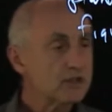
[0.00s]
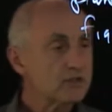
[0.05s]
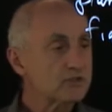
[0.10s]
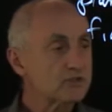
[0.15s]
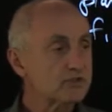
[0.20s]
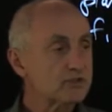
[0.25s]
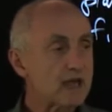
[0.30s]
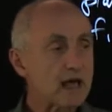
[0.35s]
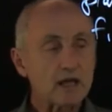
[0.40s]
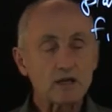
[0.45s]

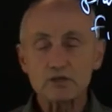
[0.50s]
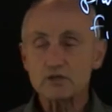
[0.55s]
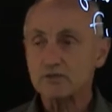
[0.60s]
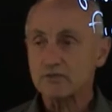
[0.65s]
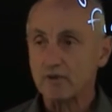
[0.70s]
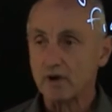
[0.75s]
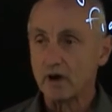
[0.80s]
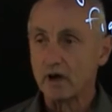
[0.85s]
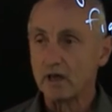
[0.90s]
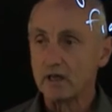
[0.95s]

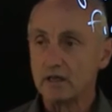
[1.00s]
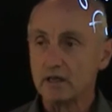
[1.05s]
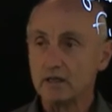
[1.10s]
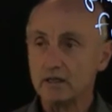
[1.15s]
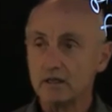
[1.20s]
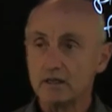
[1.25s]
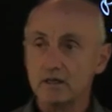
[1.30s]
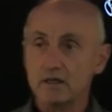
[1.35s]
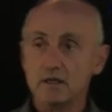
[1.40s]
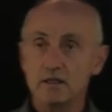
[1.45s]
satisfy
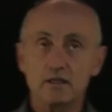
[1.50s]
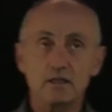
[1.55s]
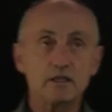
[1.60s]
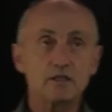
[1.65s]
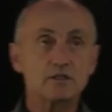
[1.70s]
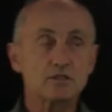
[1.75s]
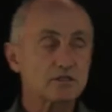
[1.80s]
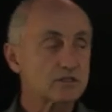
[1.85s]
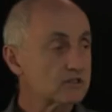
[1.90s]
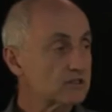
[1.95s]

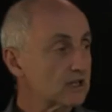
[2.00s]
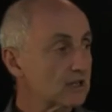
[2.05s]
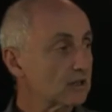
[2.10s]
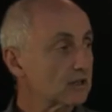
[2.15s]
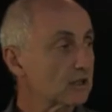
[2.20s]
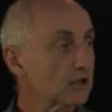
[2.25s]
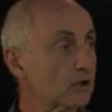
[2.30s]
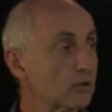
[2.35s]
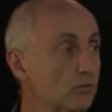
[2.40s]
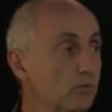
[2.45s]
this
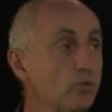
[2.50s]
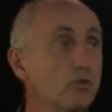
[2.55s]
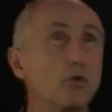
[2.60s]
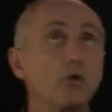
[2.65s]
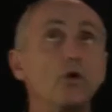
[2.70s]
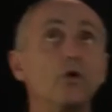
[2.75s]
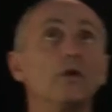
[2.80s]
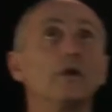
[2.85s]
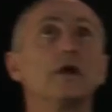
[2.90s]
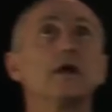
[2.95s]
cyclic
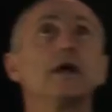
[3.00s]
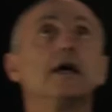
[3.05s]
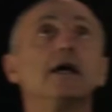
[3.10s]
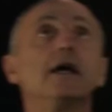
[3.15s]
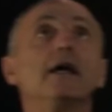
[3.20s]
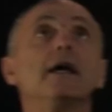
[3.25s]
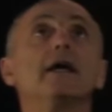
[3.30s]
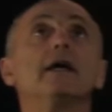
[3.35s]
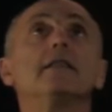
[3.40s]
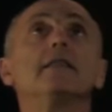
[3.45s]
rule
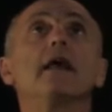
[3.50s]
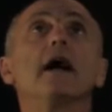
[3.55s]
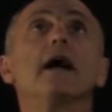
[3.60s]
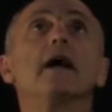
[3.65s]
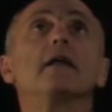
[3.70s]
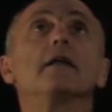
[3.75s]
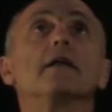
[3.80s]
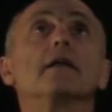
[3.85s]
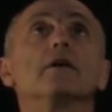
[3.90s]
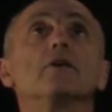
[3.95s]
in
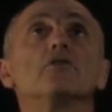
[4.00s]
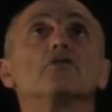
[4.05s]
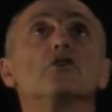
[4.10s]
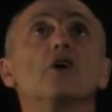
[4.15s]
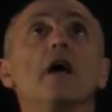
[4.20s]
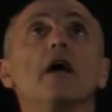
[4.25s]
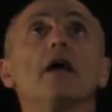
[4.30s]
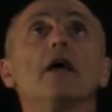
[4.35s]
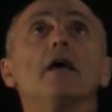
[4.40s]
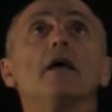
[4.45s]
that
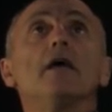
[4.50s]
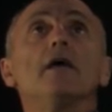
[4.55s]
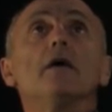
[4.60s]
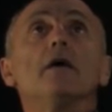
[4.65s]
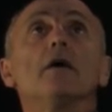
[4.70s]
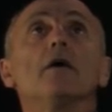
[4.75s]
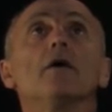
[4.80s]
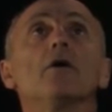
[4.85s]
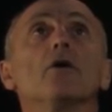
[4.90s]
J